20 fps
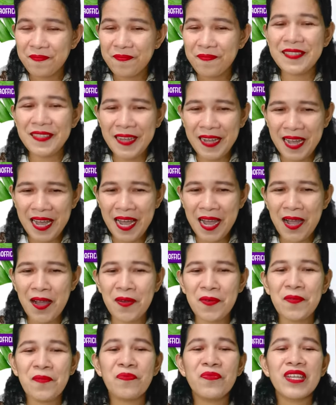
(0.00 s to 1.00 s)

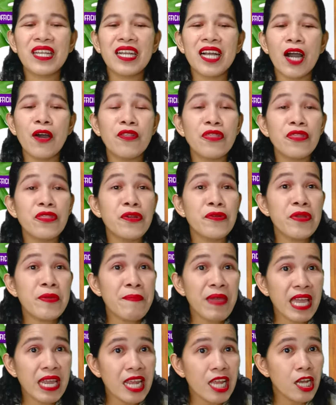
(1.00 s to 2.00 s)
Now, count the
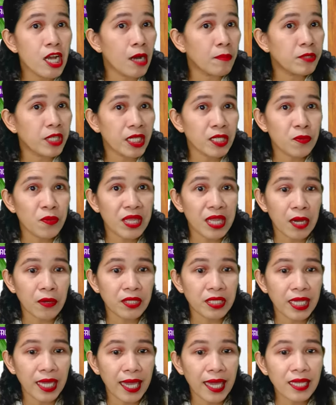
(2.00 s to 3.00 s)
remaining objects
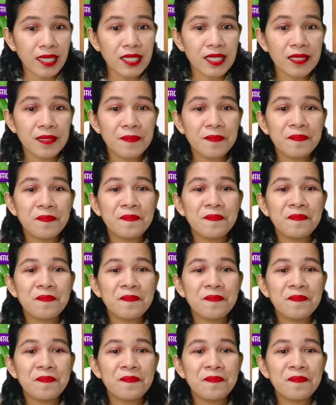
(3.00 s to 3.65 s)
without X.